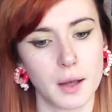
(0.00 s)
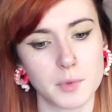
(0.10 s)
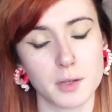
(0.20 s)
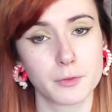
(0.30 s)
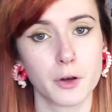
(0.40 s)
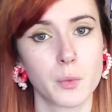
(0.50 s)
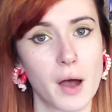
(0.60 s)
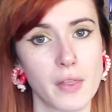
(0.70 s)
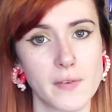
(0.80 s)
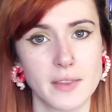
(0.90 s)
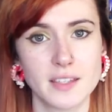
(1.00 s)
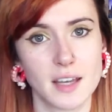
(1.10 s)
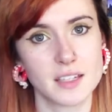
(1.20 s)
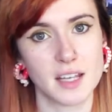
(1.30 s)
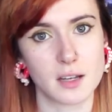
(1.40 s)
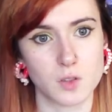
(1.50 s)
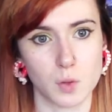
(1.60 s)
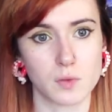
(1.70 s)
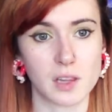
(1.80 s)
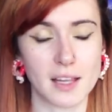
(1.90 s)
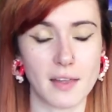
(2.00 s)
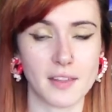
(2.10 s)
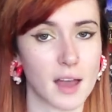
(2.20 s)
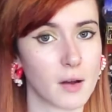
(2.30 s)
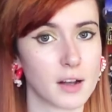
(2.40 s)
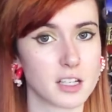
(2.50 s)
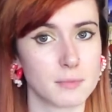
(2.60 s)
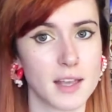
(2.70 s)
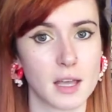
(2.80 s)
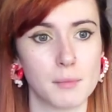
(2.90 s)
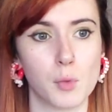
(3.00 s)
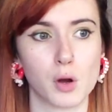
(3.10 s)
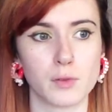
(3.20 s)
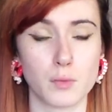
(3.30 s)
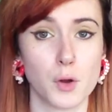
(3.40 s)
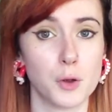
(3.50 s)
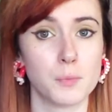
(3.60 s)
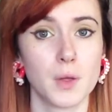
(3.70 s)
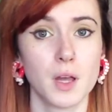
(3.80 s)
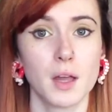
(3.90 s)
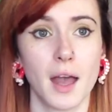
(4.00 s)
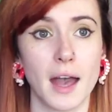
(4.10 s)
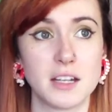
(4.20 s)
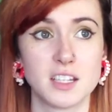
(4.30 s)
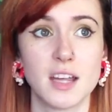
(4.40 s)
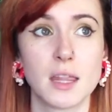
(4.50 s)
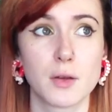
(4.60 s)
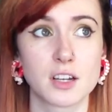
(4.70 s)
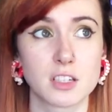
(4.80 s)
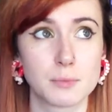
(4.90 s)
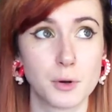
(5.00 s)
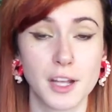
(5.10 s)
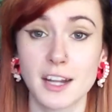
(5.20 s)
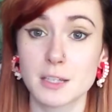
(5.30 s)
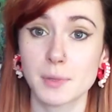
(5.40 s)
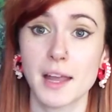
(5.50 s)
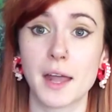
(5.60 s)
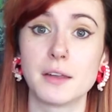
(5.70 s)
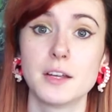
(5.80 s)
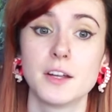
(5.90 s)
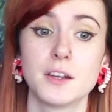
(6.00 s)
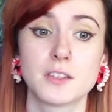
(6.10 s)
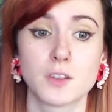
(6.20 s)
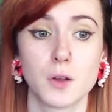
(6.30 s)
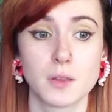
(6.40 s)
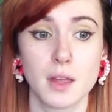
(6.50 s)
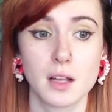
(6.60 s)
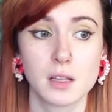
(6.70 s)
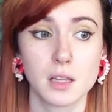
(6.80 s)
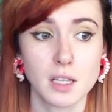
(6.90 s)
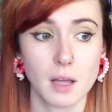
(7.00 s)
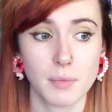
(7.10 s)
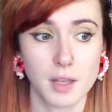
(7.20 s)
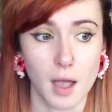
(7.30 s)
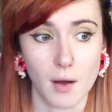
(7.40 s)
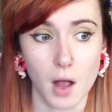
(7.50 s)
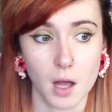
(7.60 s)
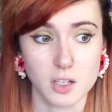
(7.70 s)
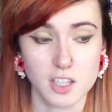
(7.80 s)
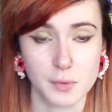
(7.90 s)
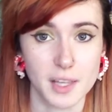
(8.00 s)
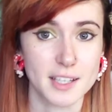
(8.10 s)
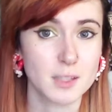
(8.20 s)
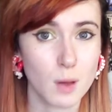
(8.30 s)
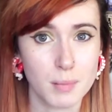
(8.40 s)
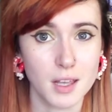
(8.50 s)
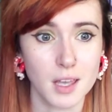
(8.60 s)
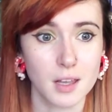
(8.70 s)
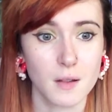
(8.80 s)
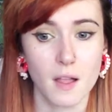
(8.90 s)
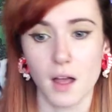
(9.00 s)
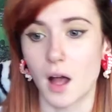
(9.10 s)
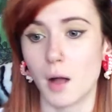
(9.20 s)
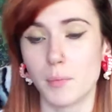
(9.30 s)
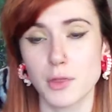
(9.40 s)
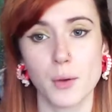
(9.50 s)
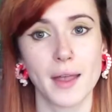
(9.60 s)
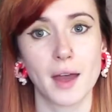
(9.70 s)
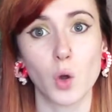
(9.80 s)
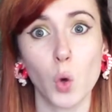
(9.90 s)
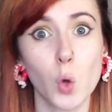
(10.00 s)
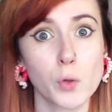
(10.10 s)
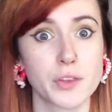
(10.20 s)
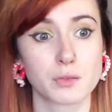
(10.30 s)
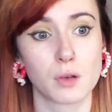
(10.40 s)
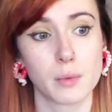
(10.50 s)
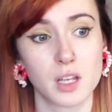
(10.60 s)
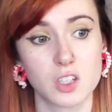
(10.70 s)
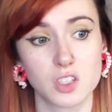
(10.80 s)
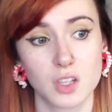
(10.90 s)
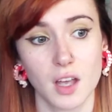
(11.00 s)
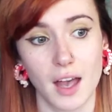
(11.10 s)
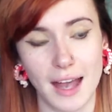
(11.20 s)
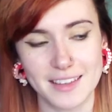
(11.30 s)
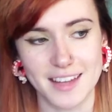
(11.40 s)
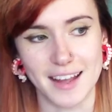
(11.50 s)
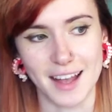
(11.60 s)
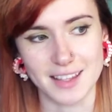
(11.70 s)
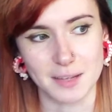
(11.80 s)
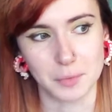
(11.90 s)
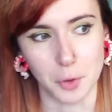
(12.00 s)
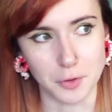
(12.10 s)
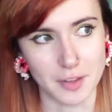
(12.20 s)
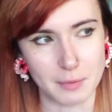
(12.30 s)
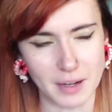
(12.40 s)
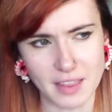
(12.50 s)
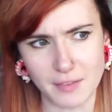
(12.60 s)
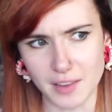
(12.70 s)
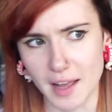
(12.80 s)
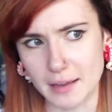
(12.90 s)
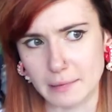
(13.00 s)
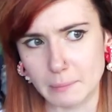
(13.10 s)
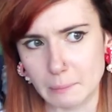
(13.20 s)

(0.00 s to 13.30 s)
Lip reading: So for a while they've had this idea to sort of clean out the garage and make it more of a room. And today they're actually putting it into plan. So they cleaned up the garage, they were like sweeping it, throwing out all this rubbish. I had to take out some laundry that had been in there for like